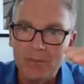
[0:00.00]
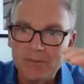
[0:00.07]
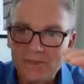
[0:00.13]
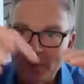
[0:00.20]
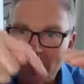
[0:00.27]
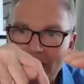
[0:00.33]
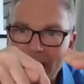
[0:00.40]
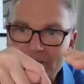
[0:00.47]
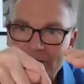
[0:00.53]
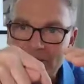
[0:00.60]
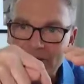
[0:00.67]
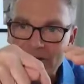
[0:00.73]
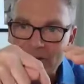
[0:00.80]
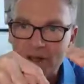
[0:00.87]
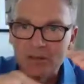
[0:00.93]
sometimes
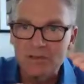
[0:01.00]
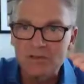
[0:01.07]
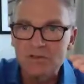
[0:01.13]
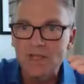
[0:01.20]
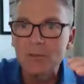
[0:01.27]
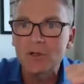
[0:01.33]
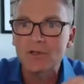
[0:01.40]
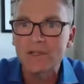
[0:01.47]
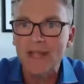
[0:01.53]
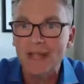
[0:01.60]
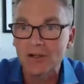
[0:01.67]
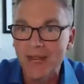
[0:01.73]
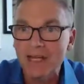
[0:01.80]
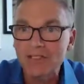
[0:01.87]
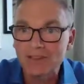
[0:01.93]
a cyber
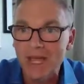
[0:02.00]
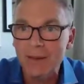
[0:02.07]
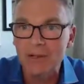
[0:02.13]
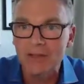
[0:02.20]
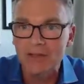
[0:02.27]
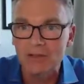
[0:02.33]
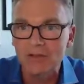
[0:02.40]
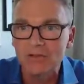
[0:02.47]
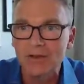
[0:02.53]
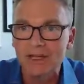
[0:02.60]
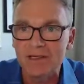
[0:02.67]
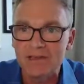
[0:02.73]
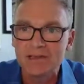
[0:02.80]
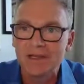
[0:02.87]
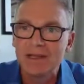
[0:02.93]
attack could actually happen on your
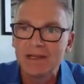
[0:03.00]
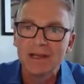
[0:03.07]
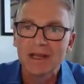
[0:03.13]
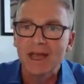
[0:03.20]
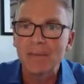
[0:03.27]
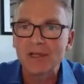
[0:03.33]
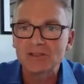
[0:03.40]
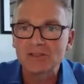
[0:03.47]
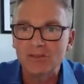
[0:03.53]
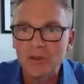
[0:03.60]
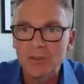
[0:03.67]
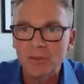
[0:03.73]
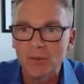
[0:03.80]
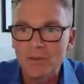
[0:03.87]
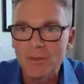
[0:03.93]
device. I'm not sure if
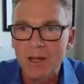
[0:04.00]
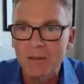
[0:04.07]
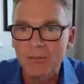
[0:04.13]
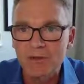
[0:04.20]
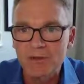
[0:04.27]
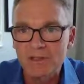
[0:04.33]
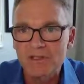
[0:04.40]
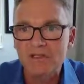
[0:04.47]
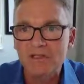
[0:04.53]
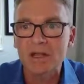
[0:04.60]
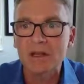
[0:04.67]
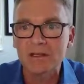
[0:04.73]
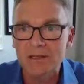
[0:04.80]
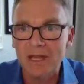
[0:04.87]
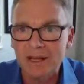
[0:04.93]
people remember the
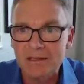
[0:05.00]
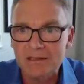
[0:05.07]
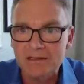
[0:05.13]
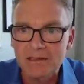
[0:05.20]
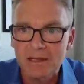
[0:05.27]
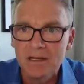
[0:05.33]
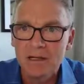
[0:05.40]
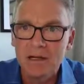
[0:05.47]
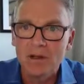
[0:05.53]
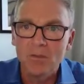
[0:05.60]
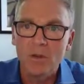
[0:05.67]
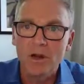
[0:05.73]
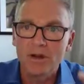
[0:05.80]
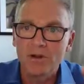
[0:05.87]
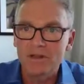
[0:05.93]
Stuxnet
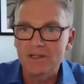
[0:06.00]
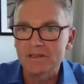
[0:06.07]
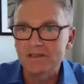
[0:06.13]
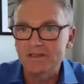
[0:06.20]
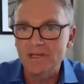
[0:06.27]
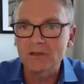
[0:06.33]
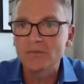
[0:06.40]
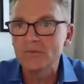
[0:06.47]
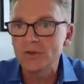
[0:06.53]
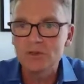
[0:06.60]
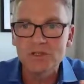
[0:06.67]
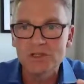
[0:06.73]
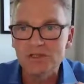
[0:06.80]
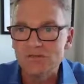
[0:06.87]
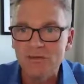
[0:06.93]
where the
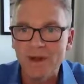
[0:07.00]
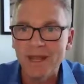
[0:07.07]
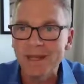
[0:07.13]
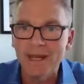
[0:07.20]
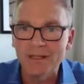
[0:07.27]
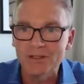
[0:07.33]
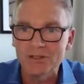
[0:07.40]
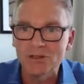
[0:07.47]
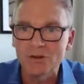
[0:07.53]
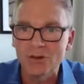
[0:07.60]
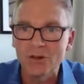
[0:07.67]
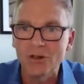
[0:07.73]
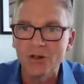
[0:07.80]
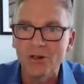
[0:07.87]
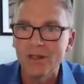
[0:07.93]
centrifuges ran out of
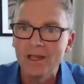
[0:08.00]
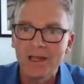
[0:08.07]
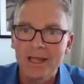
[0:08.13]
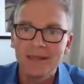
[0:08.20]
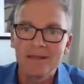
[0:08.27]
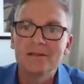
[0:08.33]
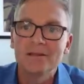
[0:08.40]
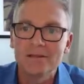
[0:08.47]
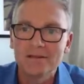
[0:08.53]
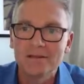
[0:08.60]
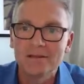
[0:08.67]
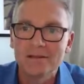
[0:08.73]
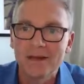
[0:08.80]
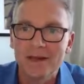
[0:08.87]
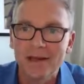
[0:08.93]
control and
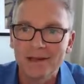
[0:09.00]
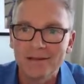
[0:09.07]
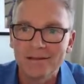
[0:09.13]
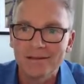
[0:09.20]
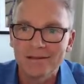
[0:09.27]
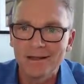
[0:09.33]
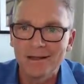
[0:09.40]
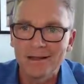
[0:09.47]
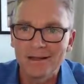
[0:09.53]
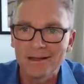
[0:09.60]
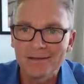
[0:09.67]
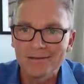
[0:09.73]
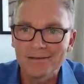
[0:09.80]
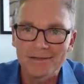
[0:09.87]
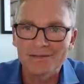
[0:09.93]
the
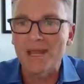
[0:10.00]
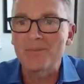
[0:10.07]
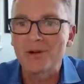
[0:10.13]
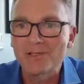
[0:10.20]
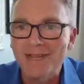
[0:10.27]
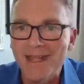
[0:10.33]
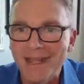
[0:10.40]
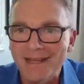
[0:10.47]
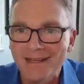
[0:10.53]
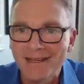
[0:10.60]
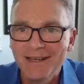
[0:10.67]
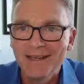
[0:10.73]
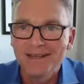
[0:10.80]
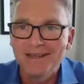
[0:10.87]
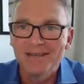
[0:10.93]
cyber attack
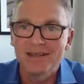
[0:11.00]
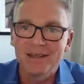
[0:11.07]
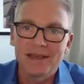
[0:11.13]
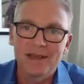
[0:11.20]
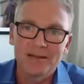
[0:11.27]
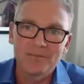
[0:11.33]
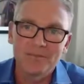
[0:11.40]
that